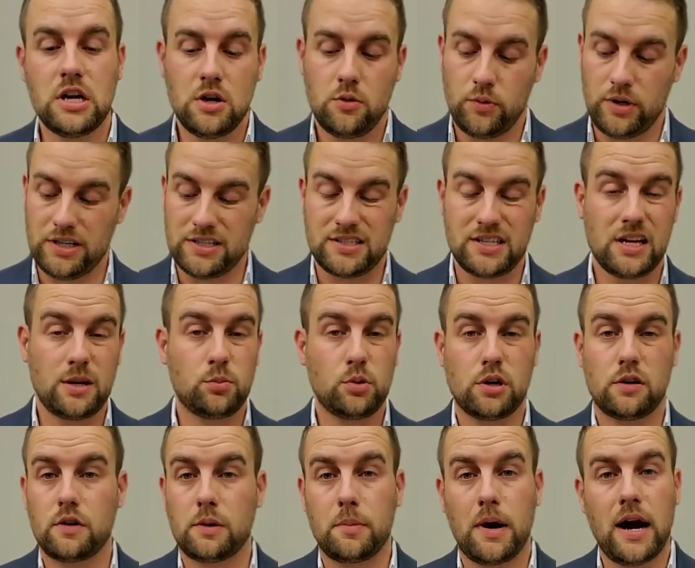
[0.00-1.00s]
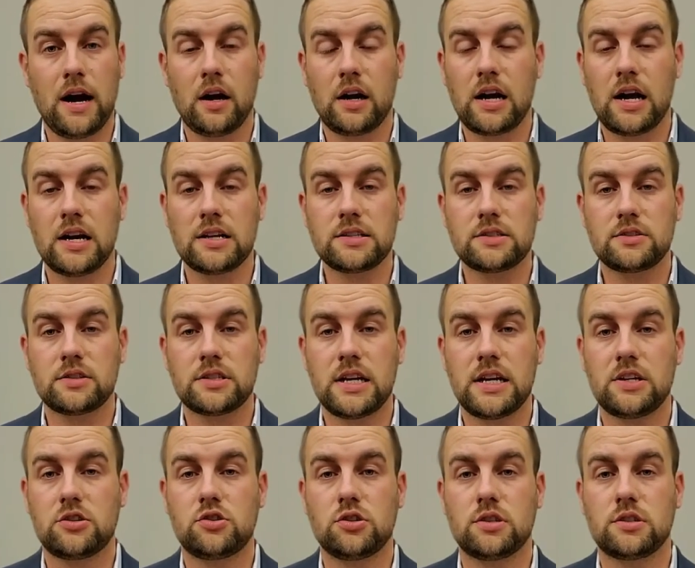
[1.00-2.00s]
we can set up one of our buyer
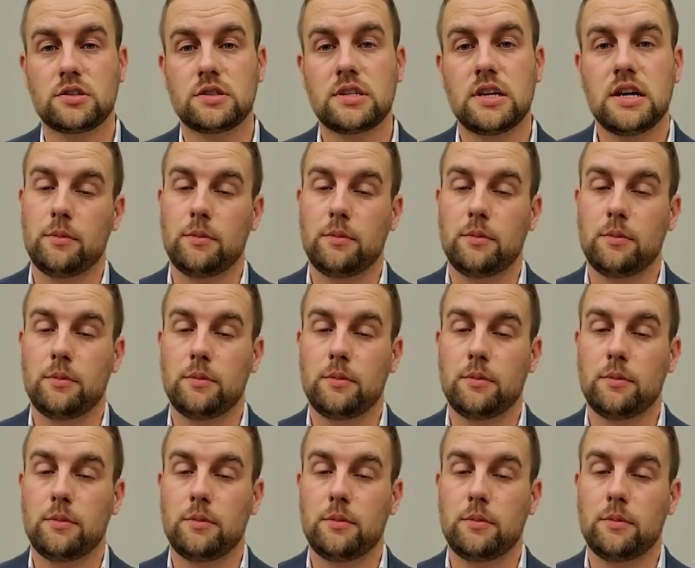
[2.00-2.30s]
consultations